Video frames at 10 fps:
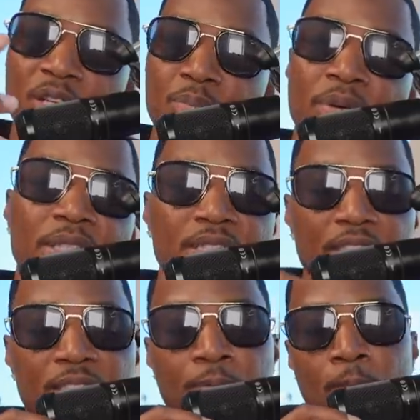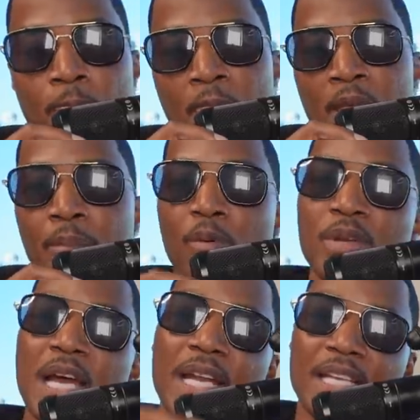The Apprentice, but
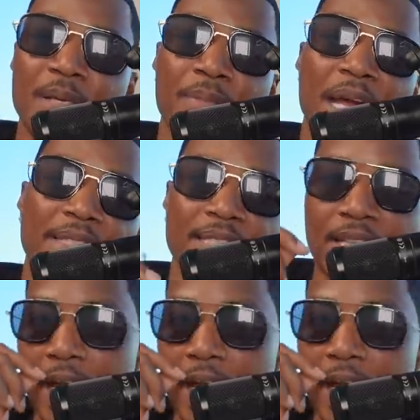we got to get back to